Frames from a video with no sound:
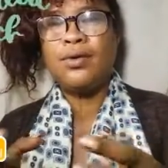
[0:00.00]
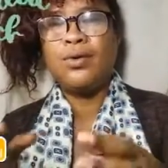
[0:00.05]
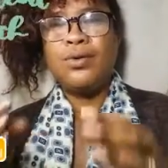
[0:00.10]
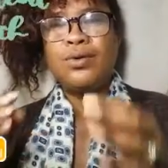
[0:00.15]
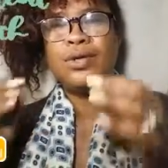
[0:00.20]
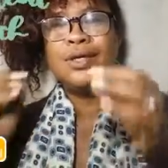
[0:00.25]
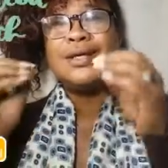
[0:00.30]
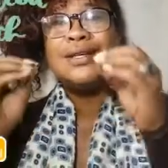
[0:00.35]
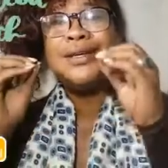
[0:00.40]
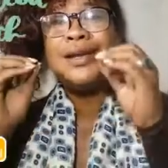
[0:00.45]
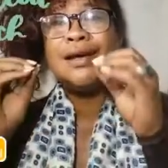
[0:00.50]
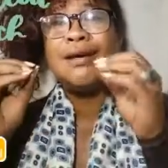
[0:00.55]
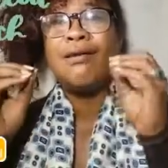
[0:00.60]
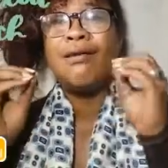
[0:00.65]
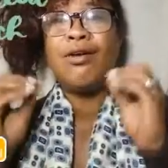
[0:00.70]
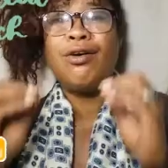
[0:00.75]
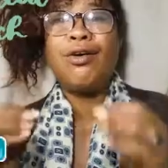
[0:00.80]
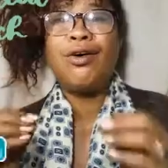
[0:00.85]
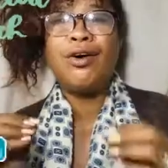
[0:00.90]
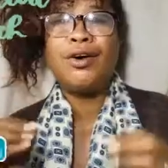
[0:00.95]
or a
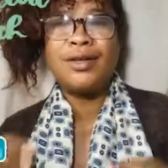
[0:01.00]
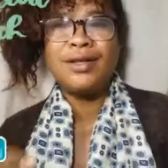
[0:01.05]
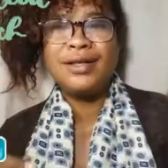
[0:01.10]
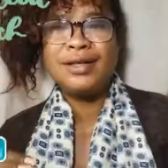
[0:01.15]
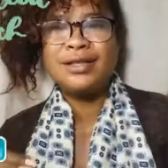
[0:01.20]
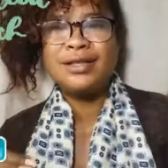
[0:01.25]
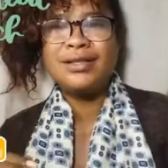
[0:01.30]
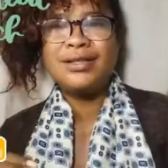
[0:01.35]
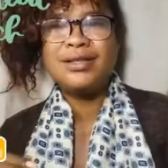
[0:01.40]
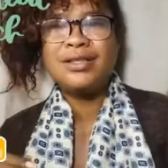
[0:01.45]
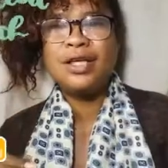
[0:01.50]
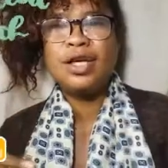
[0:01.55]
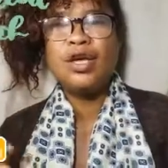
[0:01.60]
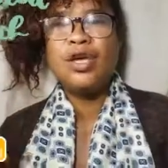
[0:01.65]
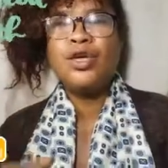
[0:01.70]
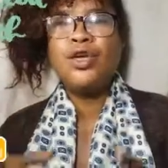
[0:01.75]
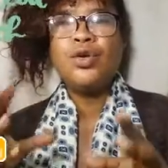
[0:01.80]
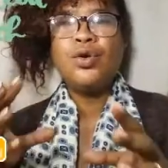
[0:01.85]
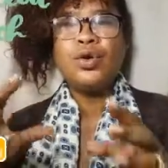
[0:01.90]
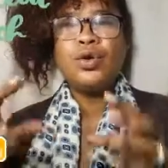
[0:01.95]
nail artist,
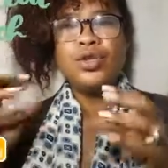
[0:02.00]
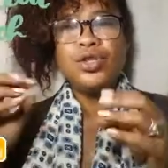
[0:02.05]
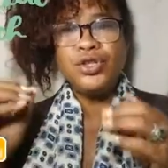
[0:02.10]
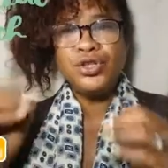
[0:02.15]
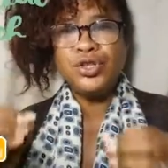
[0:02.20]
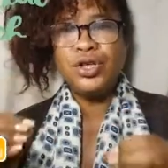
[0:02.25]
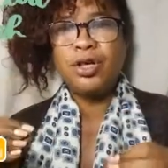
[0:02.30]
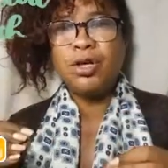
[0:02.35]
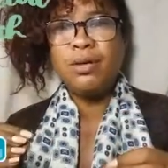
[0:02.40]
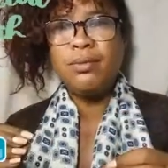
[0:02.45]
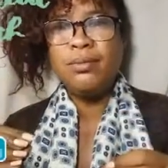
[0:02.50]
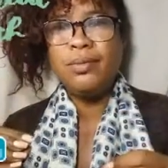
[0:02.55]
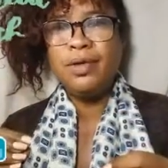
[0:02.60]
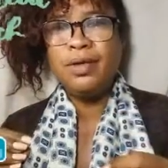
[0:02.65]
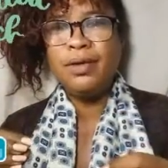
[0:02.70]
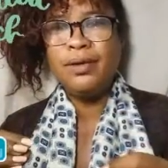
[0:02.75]
your job,